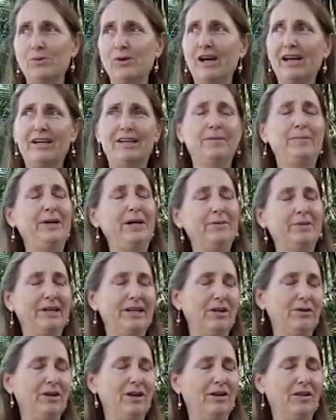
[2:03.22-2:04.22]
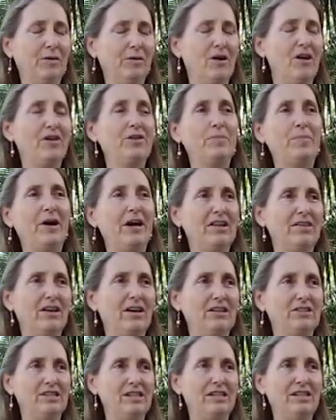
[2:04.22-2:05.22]
We're not going to be able to get rid of all the
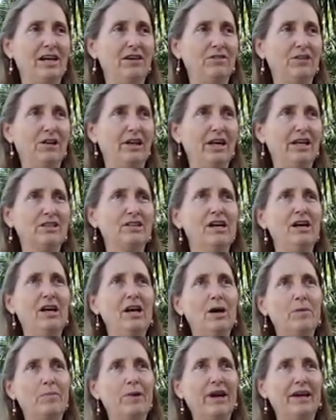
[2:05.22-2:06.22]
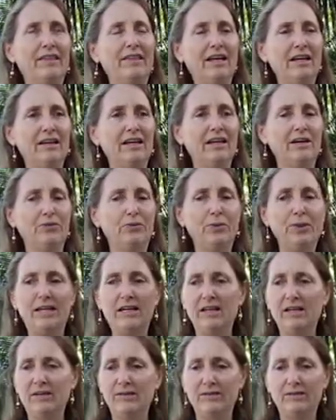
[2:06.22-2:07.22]
pythons in the Everglades. But I think that if we
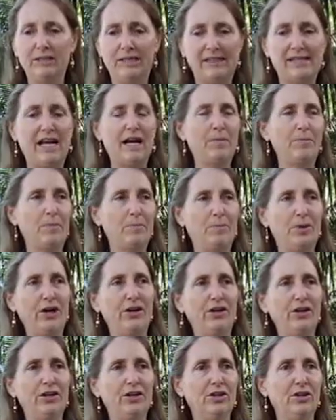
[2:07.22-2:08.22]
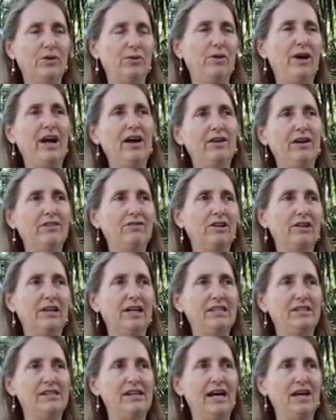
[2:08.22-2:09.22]
can set up a barrier around
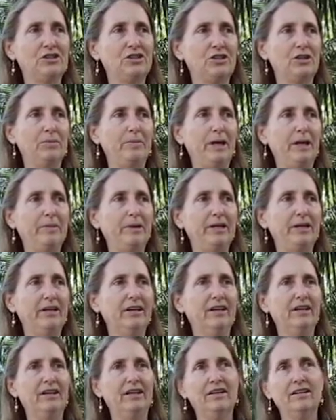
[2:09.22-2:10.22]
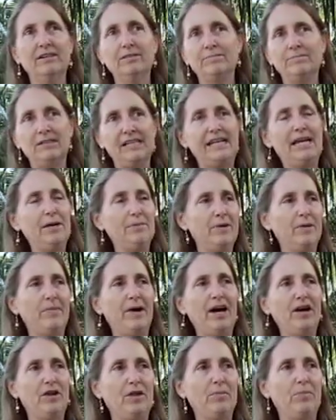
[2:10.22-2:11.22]
Everglades National, maybe, to keep them
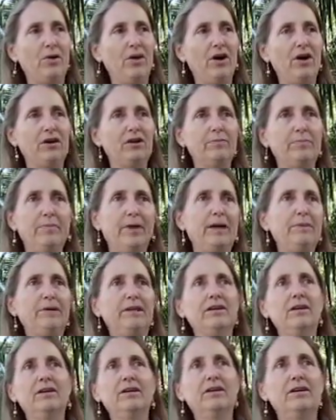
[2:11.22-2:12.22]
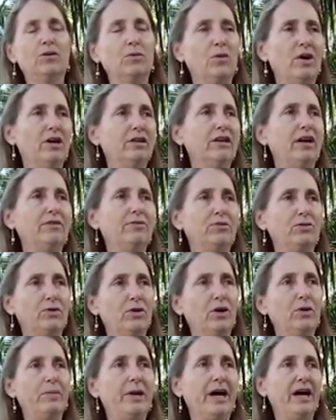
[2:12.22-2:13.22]
out of the park, maybe the wildlife will
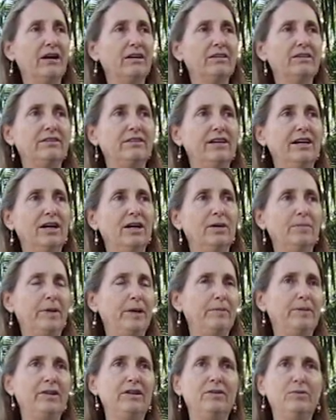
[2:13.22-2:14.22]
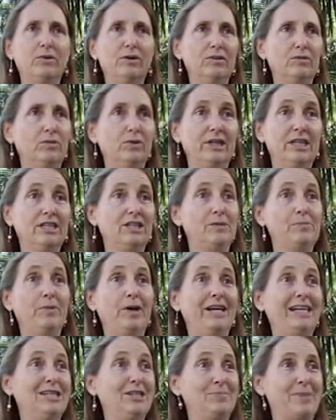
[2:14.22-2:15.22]
grow back. You know, maybe we'll get some
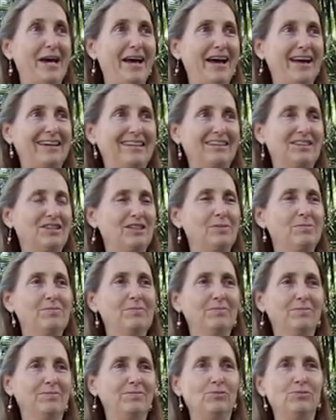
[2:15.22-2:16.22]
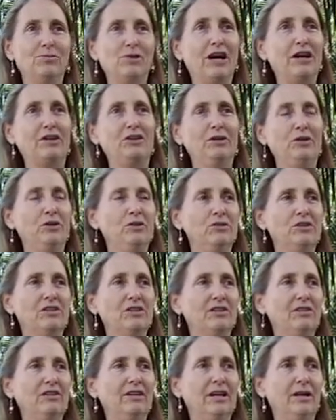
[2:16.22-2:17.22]
bunnies back and some raccoons
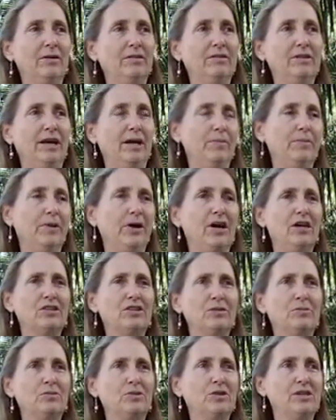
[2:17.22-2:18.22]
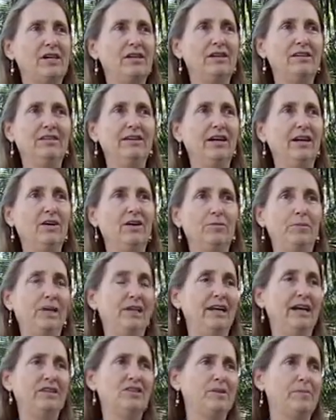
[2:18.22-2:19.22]
and possums that, you know, have been
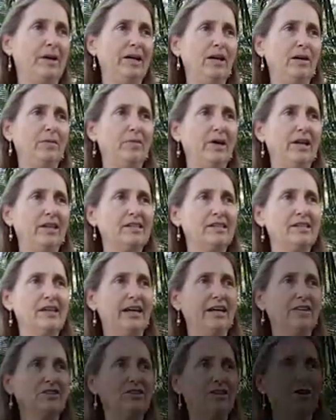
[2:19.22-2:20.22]
decimated by the snakes.